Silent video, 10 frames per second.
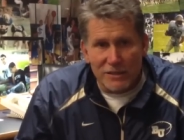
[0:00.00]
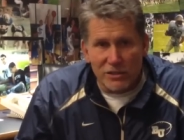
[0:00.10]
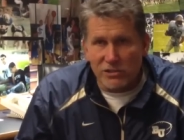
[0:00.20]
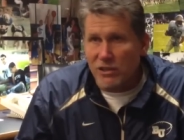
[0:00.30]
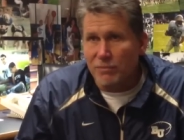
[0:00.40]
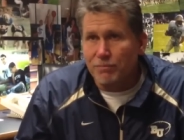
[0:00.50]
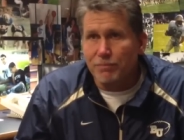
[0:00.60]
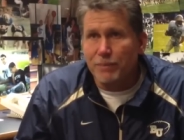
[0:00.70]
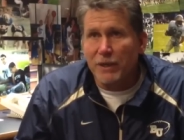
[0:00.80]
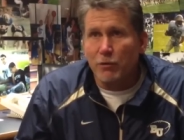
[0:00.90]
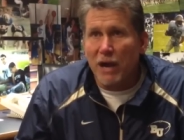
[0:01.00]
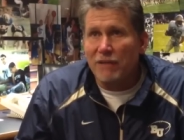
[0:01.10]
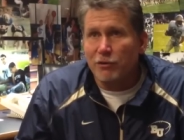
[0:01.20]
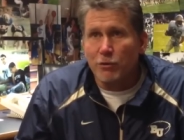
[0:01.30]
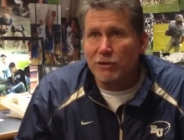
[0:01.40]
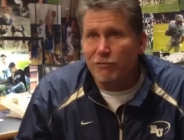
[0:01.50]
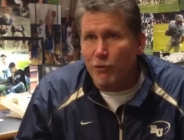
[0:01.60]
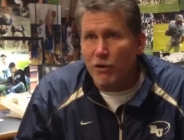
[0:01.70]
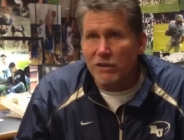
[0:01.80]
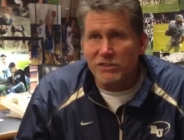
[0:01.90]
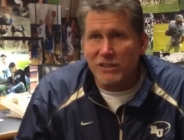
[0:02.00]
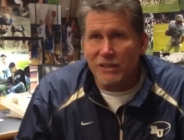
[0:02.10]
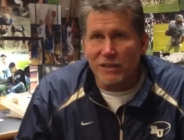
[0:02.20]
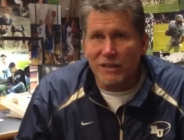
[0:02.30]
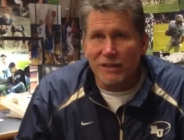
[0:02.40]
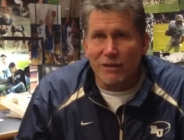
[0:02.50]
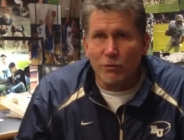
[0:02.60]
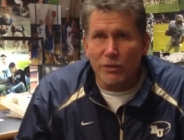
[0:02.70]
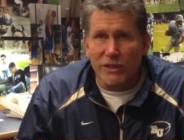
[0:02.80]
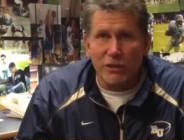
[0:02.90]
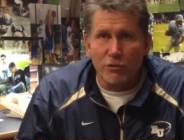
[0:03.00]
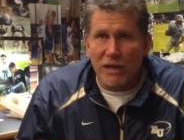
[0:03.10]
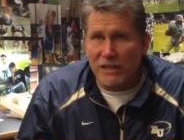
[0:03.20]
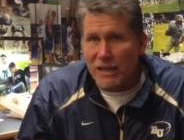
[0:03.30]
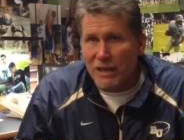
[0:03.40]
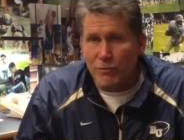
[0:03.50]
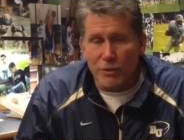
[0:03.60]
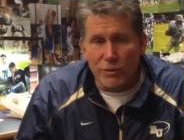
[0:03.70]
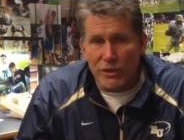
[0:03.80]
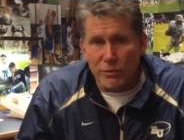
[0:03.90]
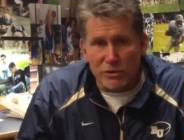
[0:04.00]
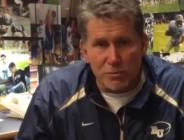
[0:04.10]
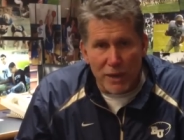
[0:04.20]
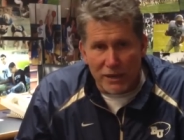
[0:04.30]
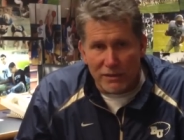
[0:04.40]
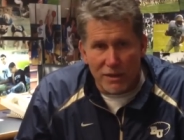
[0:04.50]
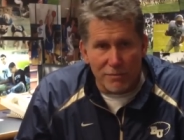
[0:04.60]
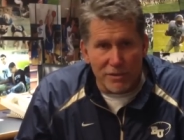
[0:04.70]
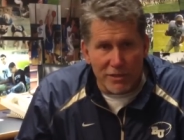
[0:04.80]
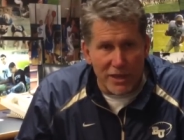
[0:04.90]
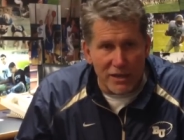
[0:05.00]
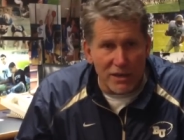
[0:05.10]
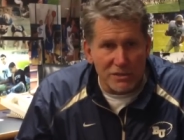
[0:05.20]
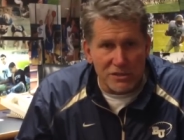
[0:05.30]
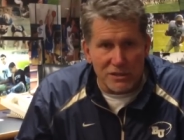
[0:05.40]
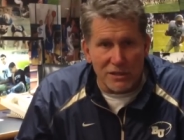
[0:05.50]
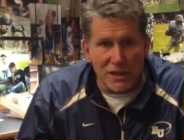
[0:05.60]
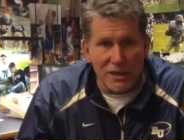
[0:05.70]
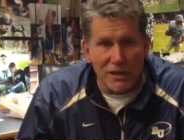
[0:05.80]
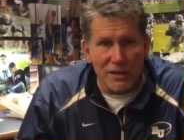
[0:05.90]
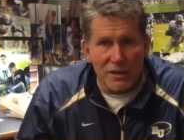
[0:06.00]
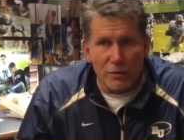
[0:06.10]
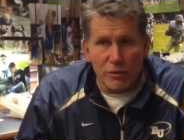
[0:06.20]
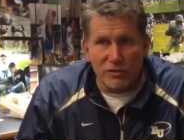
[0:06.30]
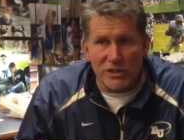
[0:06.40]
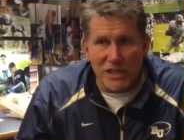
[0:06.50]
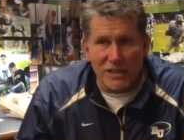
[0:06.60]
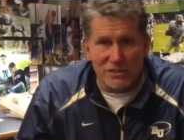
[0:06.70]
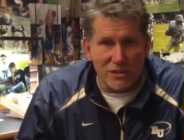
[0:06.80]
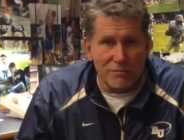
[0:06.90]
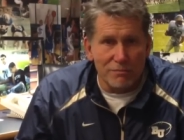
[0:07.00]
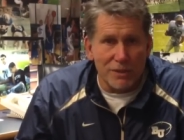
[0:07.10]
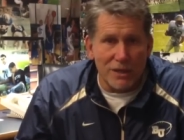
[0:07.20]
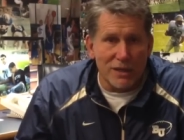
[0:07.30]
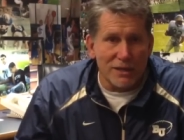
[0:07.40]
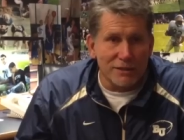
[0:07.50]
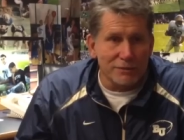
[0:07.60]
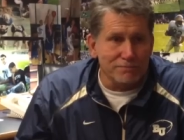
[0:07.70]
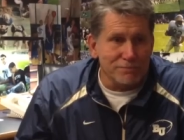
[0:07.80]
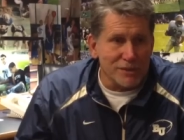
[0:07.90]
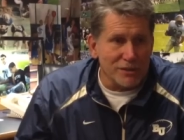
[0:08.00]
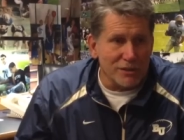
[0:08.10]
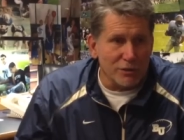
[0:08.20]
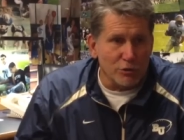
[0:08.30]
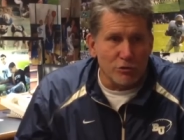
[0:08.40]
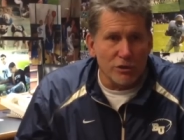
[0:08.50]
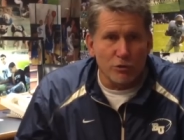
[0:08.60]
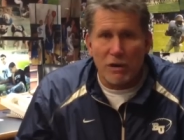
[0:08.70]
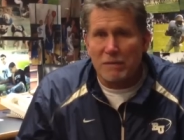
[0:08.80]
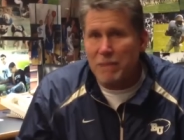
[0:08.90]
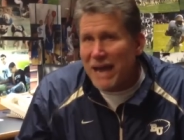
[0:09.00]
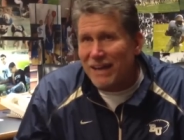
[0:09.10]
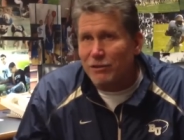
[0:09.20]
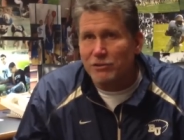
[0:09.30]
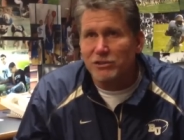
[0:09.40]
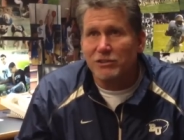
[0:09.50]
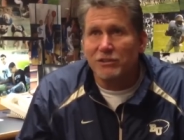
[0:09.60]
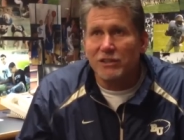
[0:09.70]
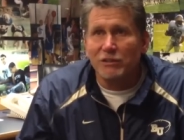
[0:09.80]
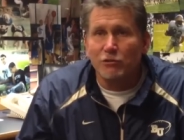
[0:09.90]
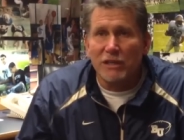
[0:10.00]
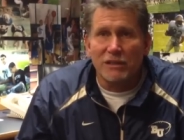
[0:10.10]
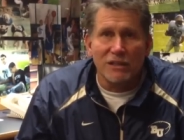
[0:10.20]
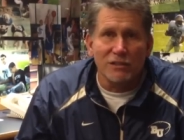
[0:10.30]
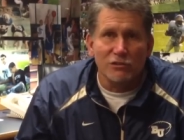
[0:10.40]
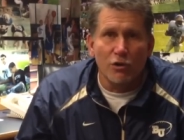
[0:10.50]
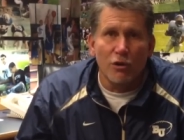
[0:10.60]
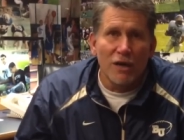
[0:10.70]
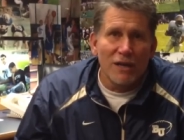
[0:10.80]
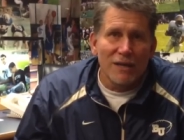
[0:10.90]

just a big rivalry for us, and a, and a really great game. We really respect them and they us, and uh, we just had some uh, great battles and, and great things. So